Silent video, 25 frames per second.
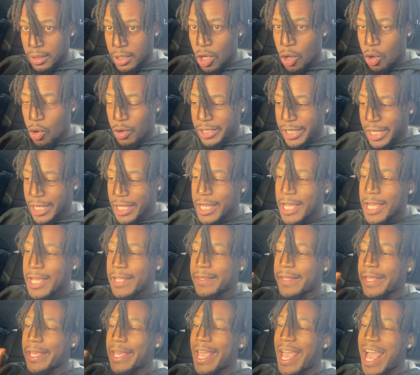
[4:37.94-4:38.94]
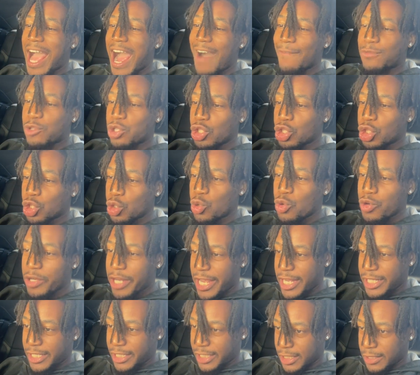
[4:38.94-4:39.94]
okay? They have to do
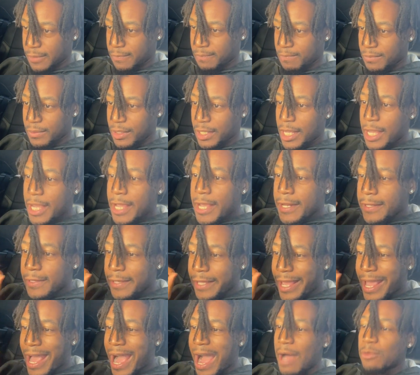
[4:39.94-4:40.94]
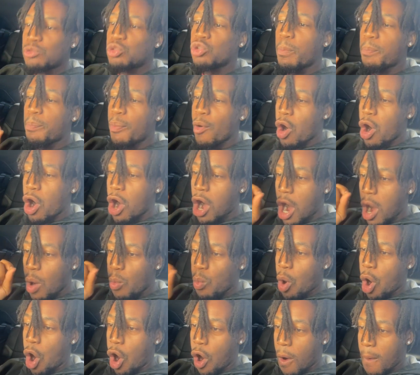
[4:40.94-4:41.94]
this. They have to pull a
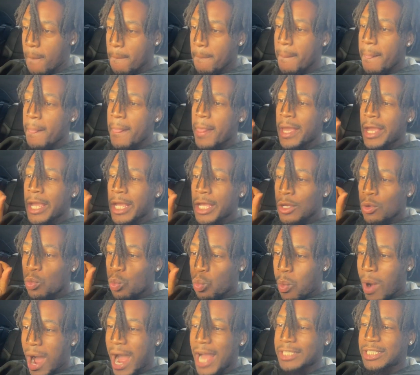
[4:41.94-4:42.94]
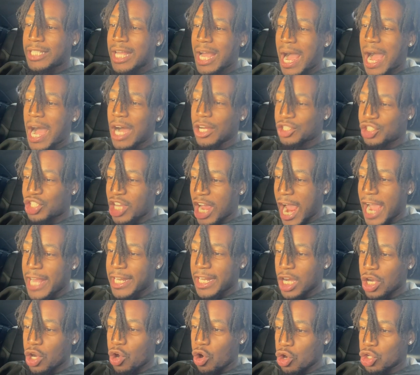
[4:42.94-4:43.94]
wall. Watch how
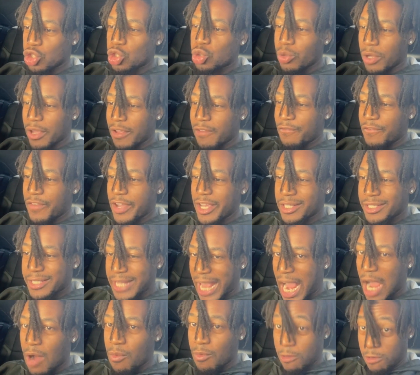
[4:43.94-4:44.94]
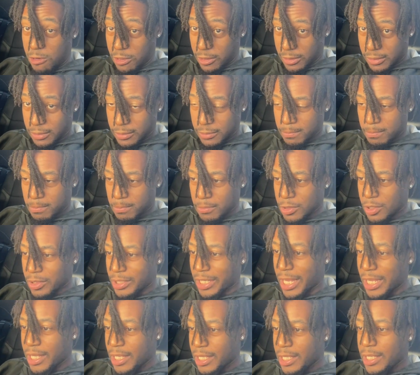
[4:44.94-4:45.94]
China going to invade Taiwan,
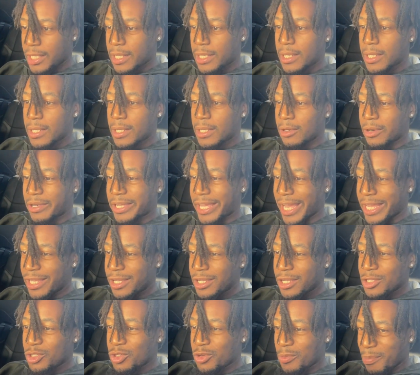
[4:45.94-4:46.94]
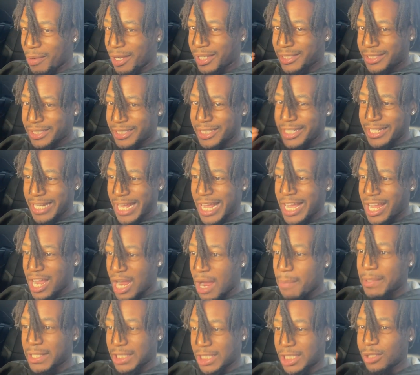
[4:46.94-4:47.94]
okay? Okay? You must see that
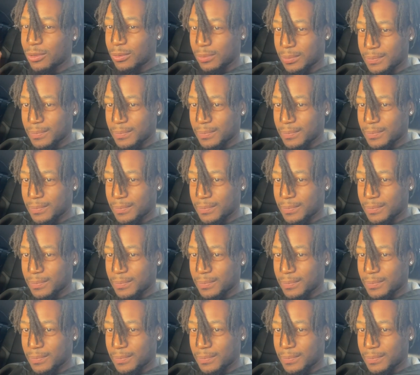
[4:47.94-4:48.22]
coming too.